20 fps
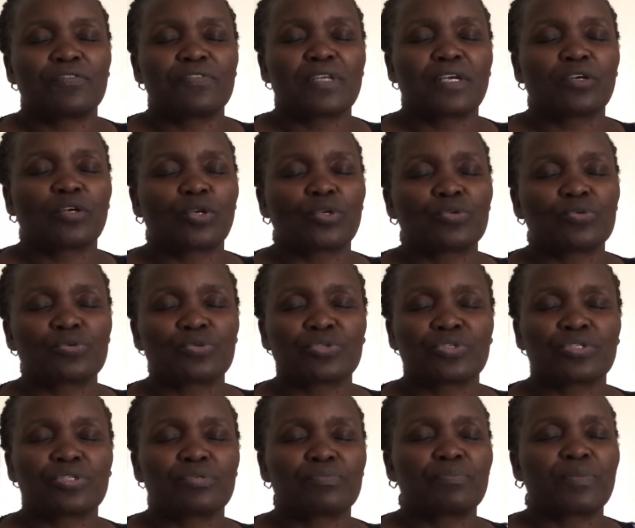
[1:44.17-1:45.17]
the
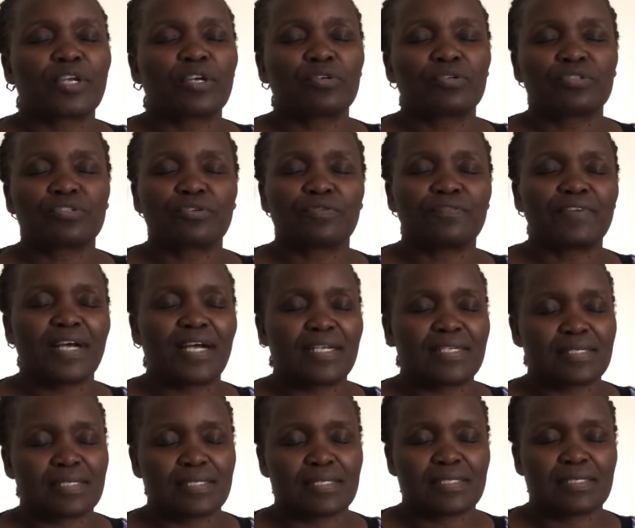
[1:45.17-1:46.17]
cross because of
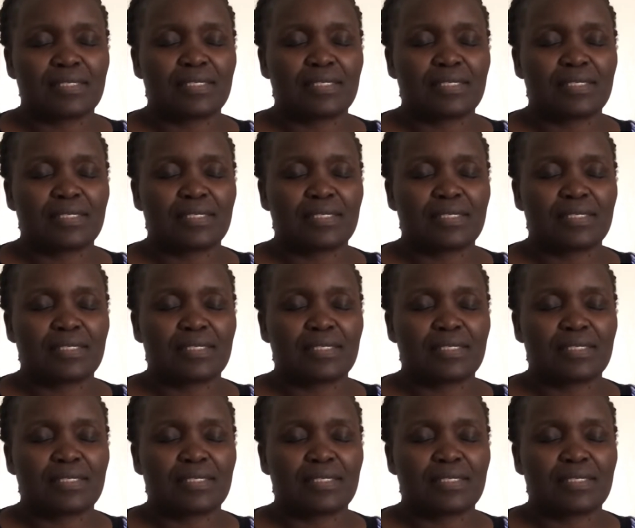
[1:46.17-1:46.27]
us